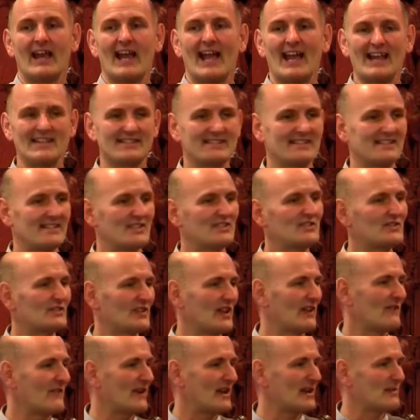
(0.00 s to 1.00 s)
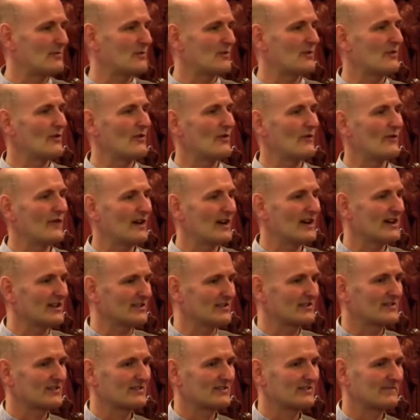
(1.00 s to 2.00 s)
as it is available for
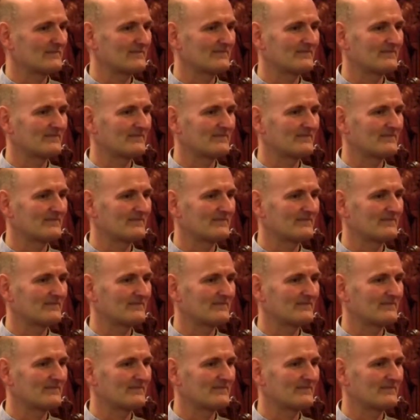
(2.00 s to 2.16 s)
us.